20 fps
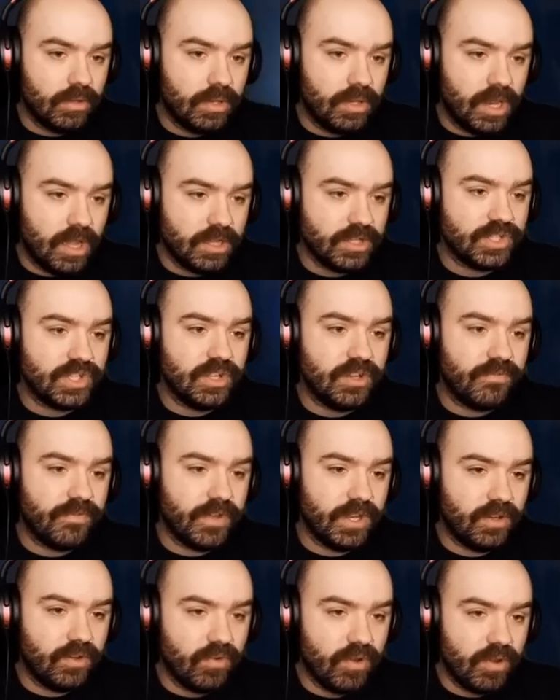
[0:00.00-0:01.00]
Now I just need to
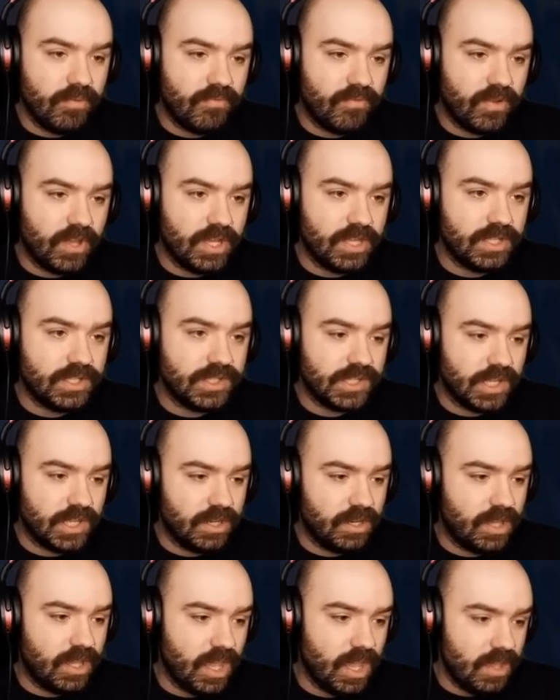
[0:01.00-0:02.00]
find creep vines
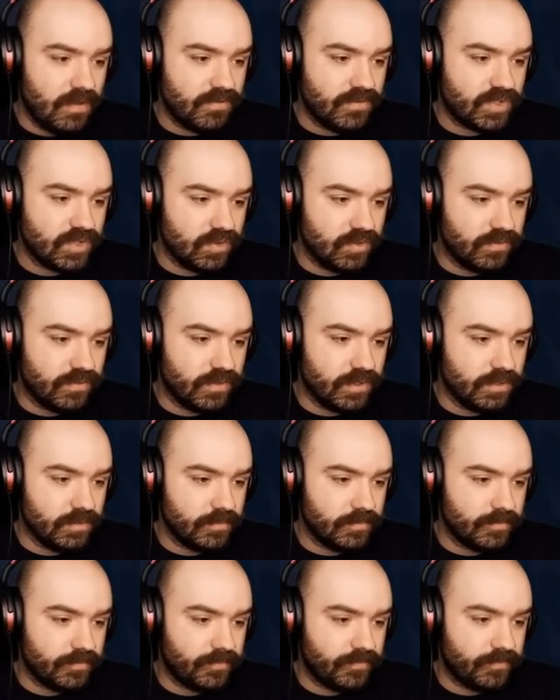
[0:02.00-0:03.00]
and cave sulfur.